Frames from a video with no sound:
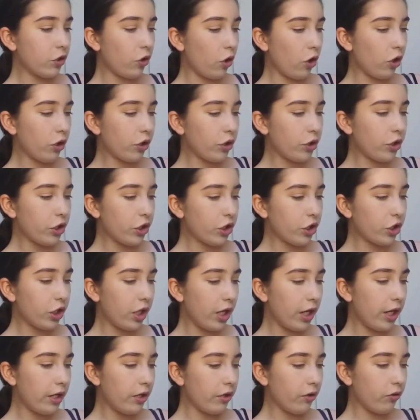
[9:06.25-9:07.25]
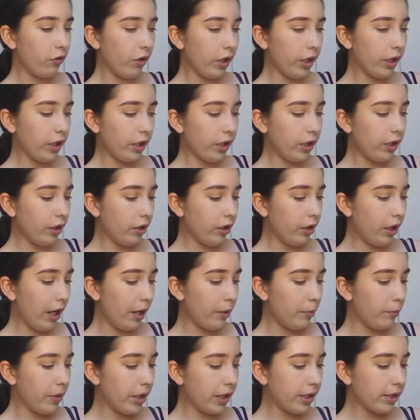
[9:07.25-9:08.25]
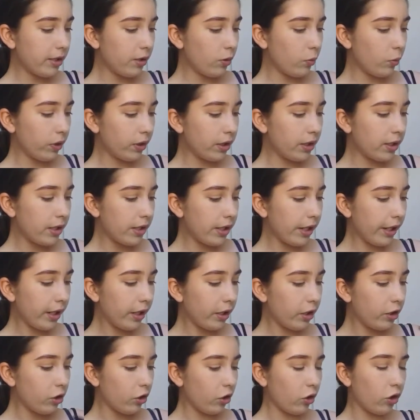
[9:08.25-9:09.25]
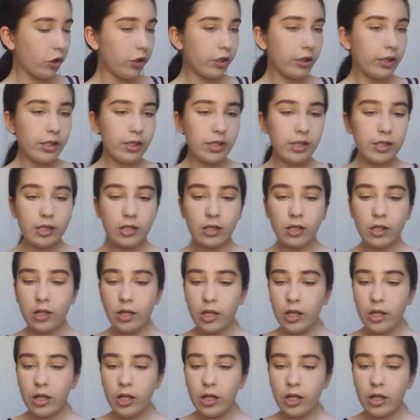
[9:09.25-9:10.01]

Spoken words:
darkest shade right here and mix it with the second darkest.